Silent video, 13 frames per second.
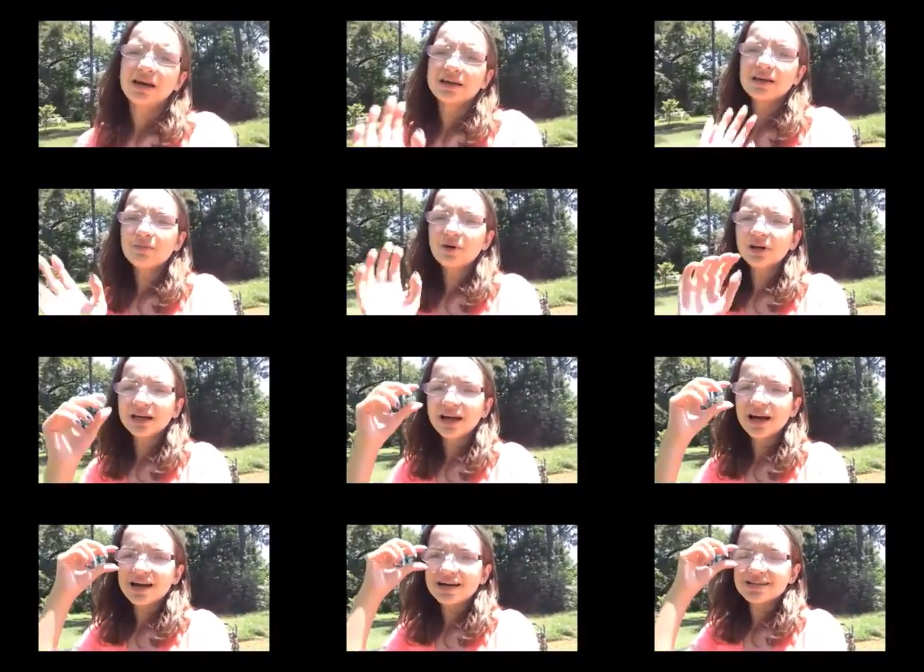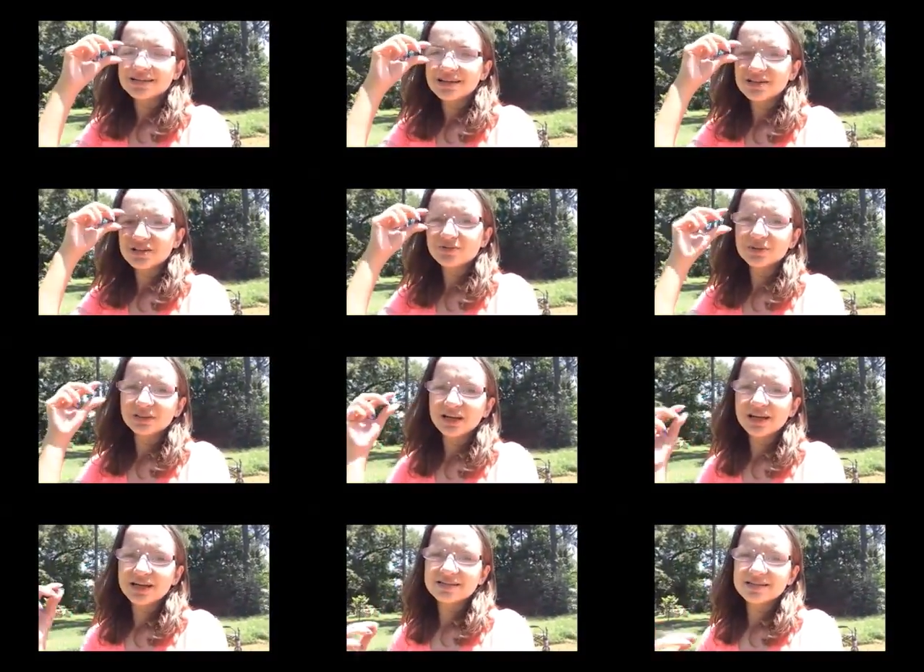Good morning guys! I just
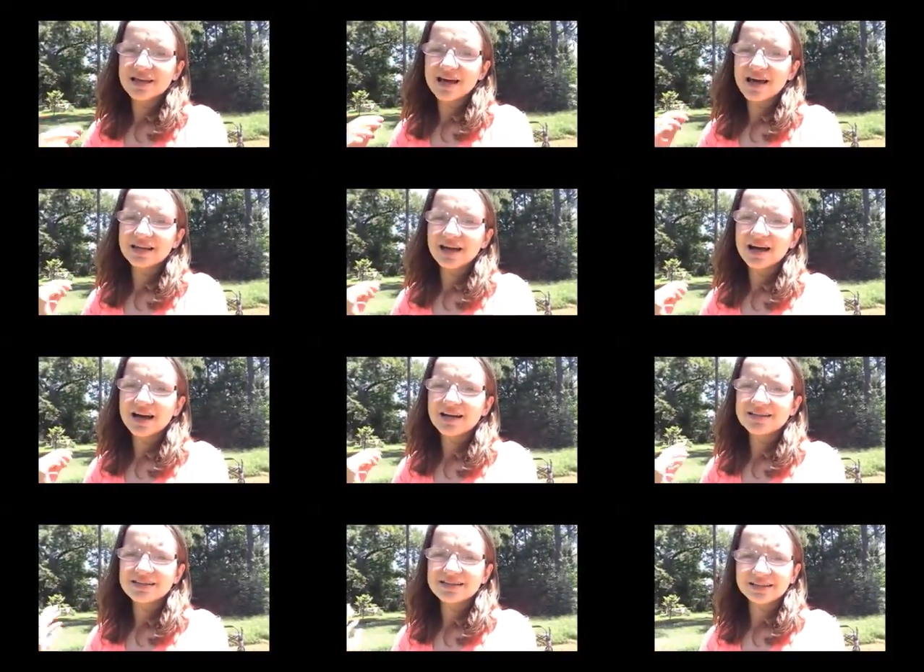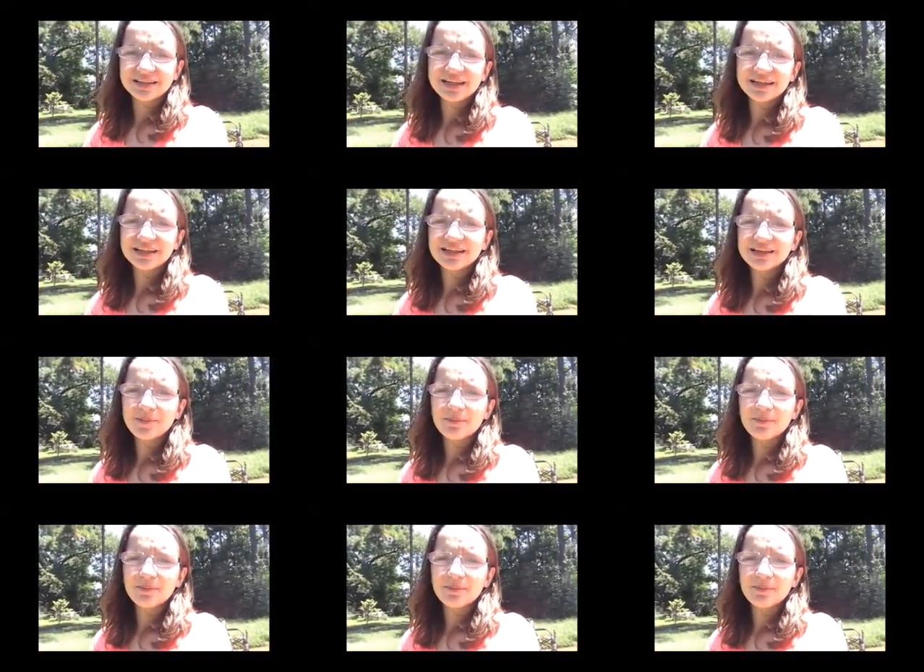realized that I deleted